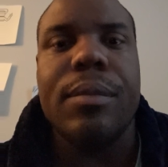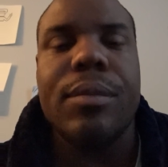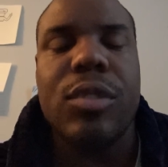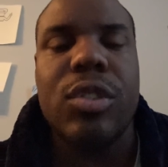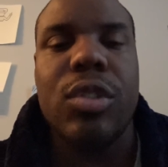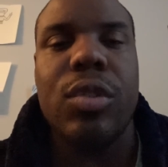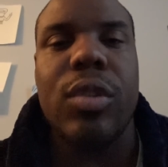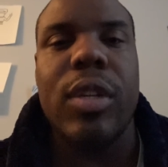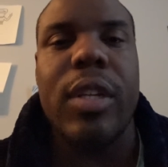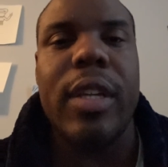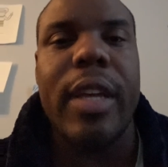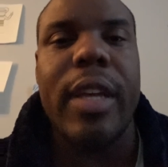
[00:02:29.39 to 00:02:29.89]

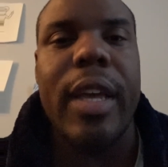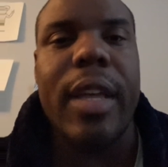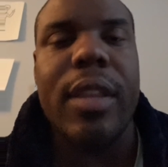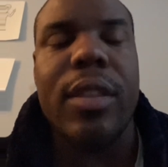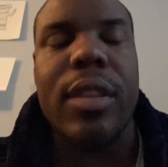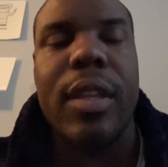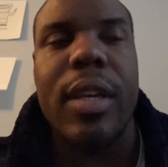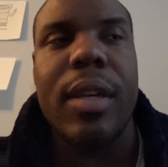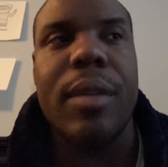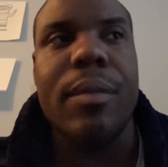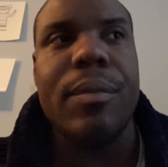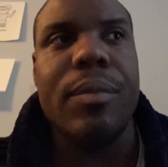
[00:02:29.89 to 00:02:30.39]
So they got
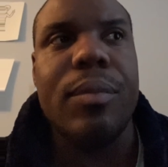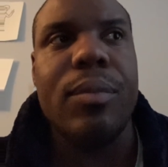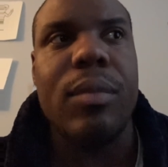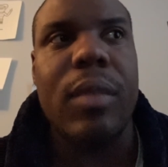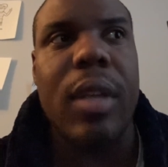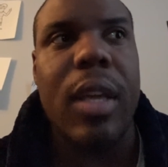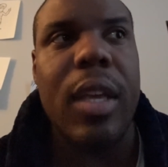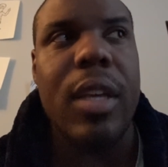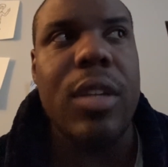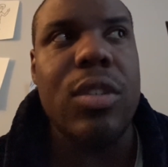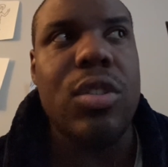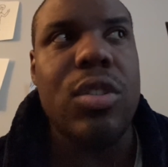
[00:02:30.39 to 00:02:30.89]
that,
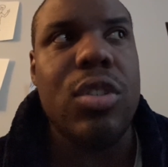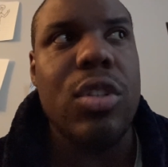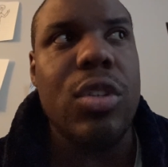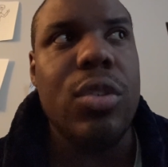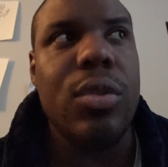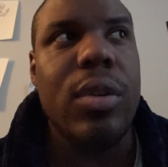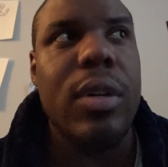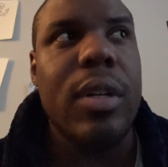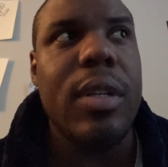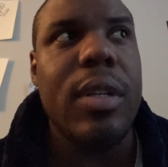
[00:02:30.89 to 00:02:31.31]
and so